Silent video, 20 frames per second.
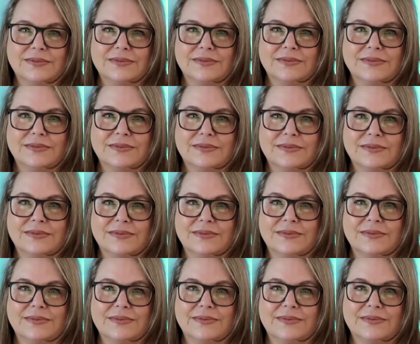
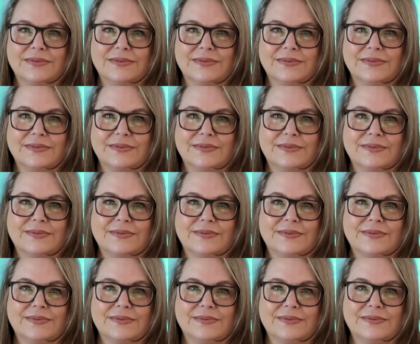
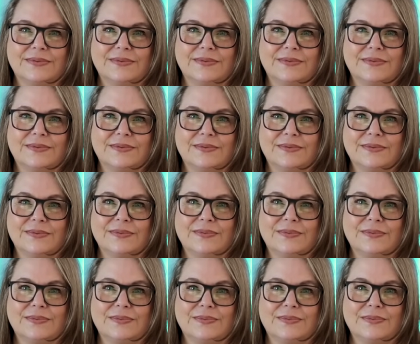
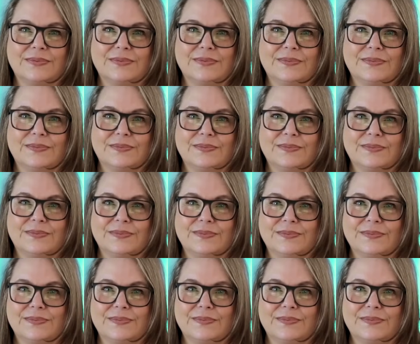
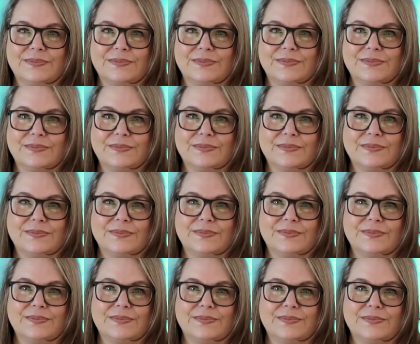
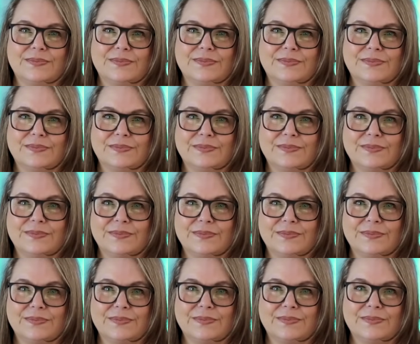
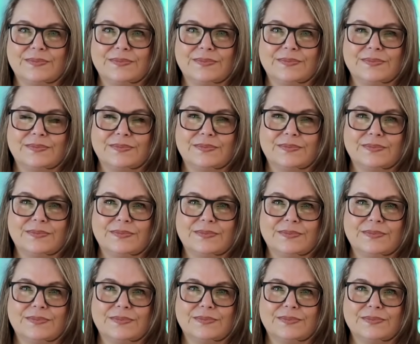
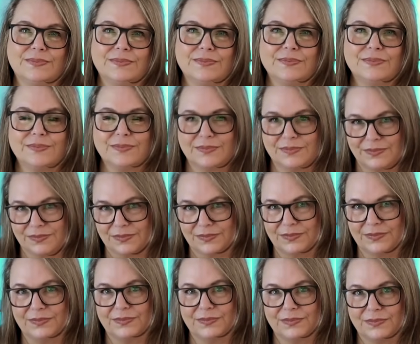The person shown says nothing.